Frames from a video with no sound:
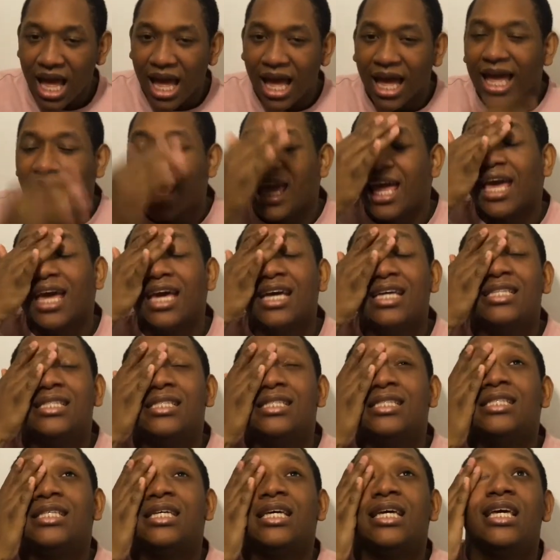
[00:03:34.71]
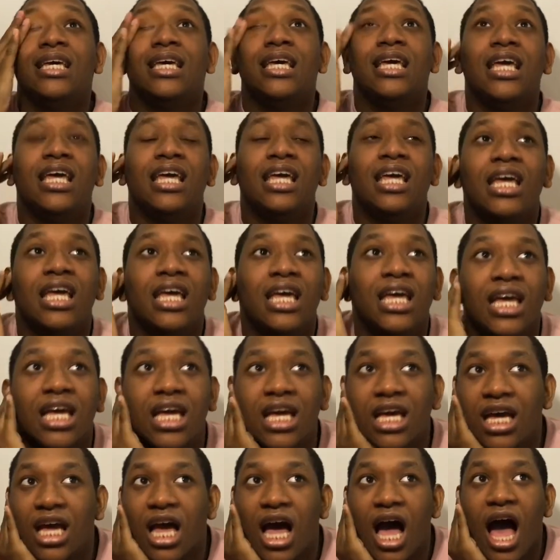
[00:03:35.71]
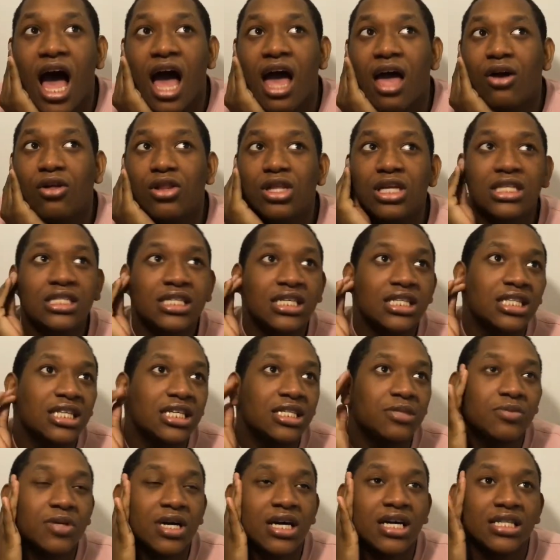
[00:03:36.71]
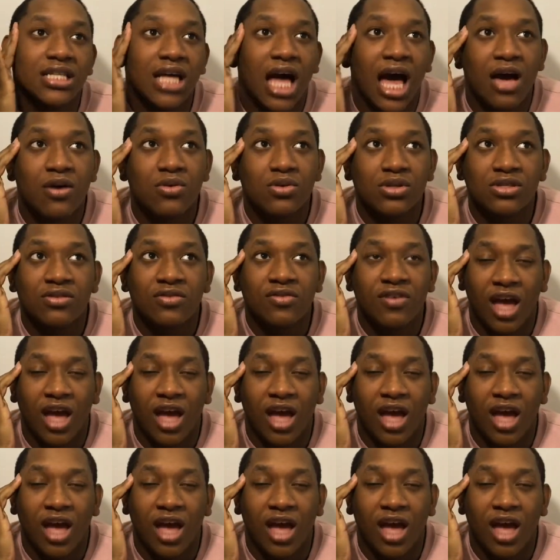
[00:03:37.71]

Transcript: And I only did this because I was